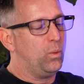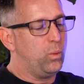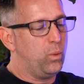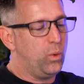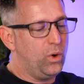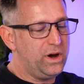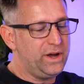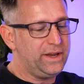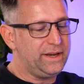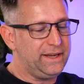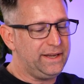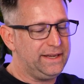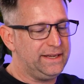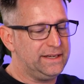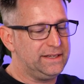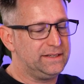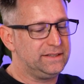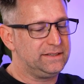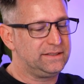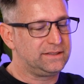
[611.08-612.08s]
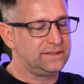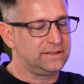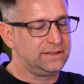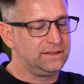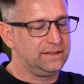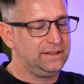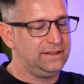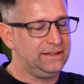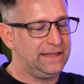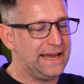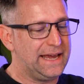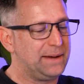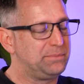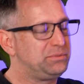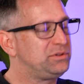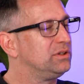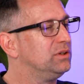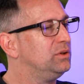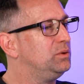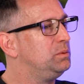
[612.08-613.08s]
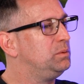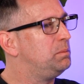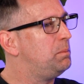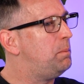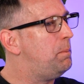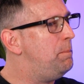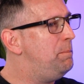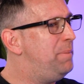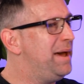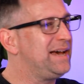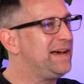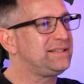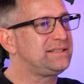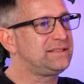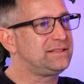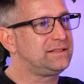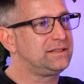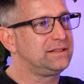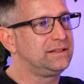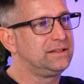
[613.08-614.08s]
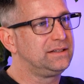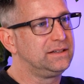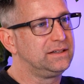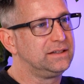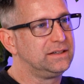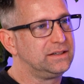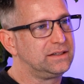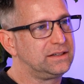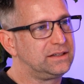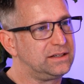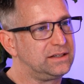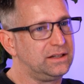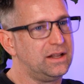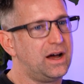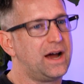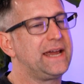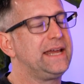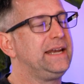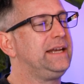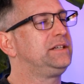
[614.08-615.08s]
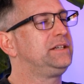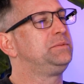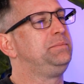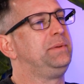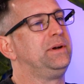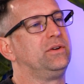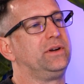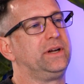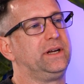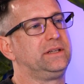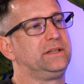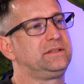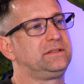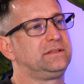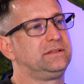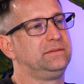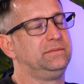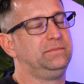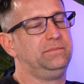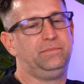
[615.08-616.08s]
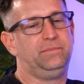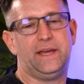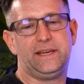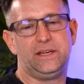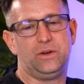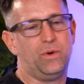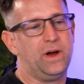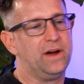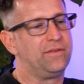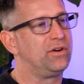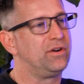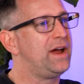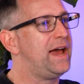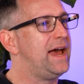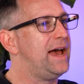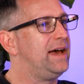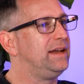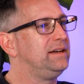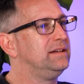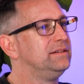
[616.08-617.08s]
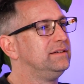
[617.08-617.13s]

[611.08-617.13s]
What is the absolute best client experience that you ever had?